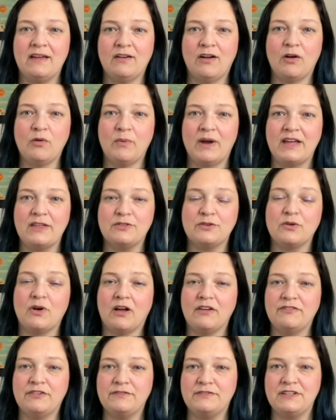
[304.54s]
our way through all
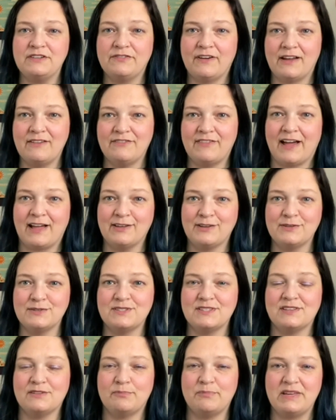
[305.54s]
55 values in
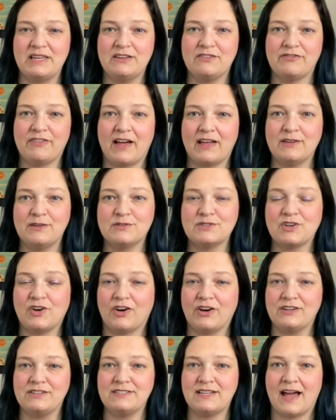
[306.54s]
the Peak Values
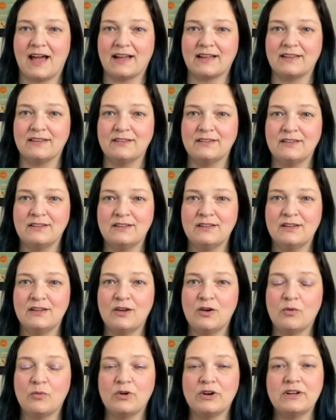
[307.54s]
card deck.
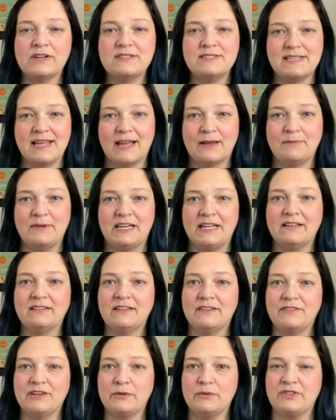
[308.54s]
We're examining
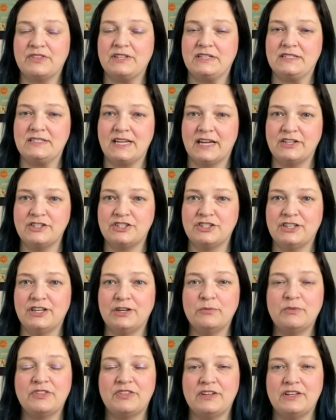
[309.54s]
living with intention and
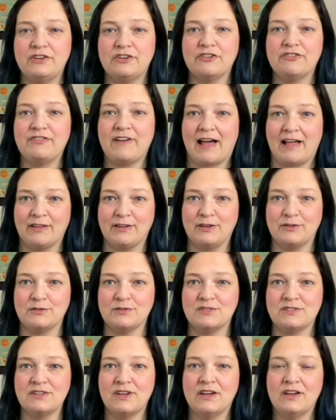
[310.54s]
within your
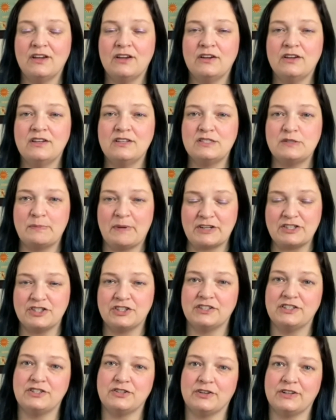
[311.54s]
values, especially
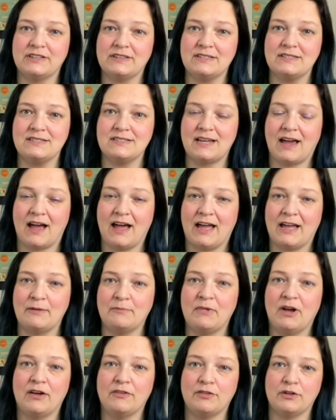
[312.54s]
during this time
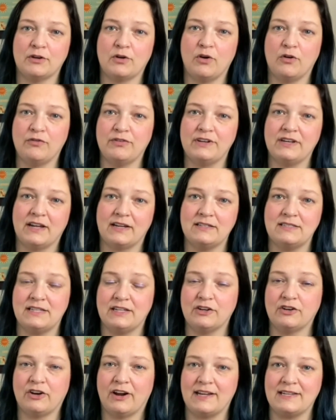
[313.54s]
of the COVID-19
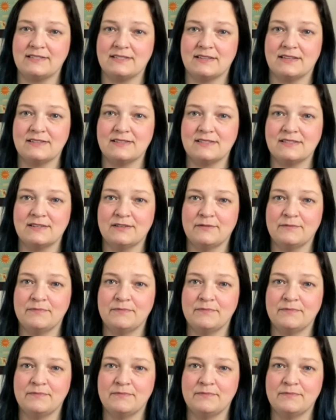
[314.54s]
crisis.